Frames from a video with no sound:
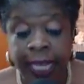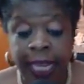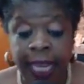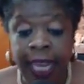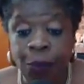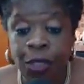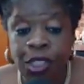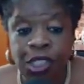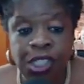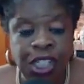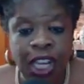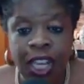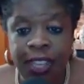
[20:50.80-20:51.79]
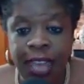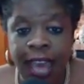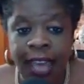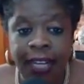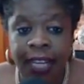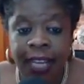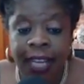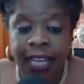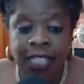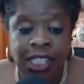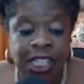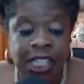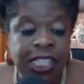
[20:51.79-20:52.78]
And we just share that. And
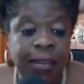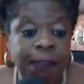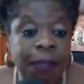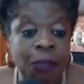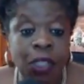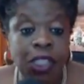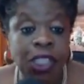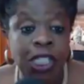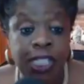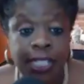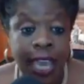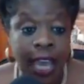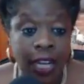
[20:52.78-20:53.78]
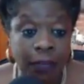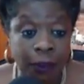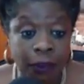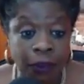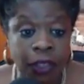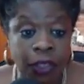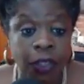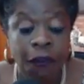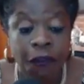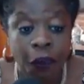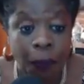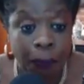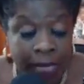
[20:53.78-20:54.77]
she sent me what she's accountable to
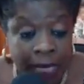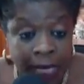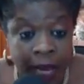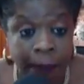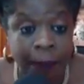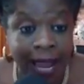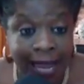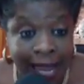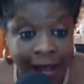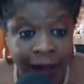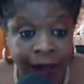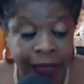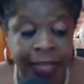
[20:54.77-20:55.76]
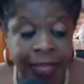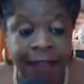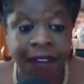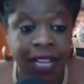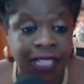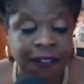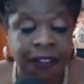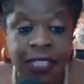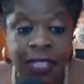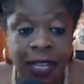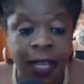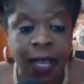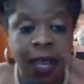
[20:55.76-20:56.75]
for me and my health and vice
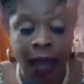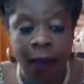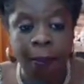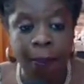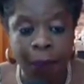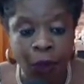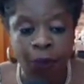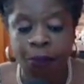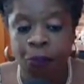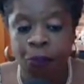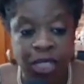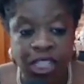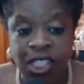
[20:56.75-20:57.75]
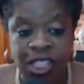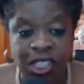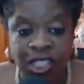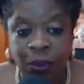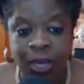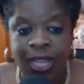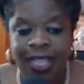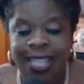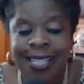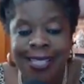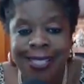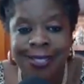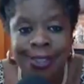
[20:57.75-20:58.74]
versa. And boom, we just do it.
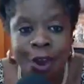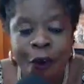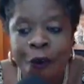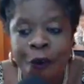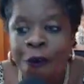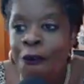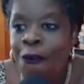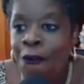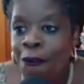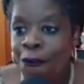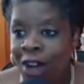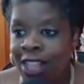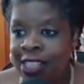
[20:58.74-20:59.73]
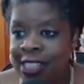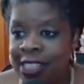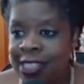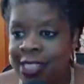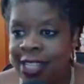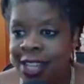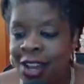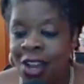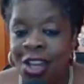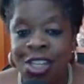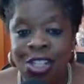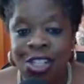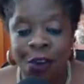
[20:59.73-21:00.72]
It's no fuss.
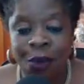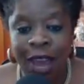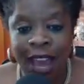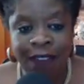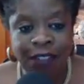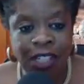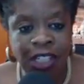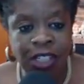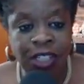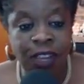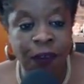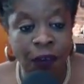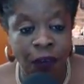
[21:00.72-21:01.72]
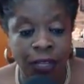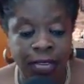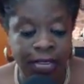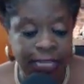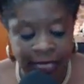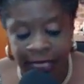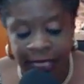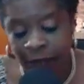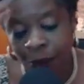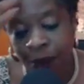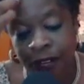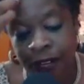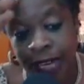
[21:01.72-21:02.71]
You don't have to just, if look, here's the thing
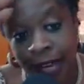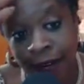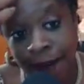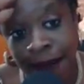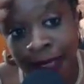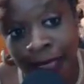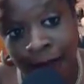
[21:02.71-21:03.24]
with accountability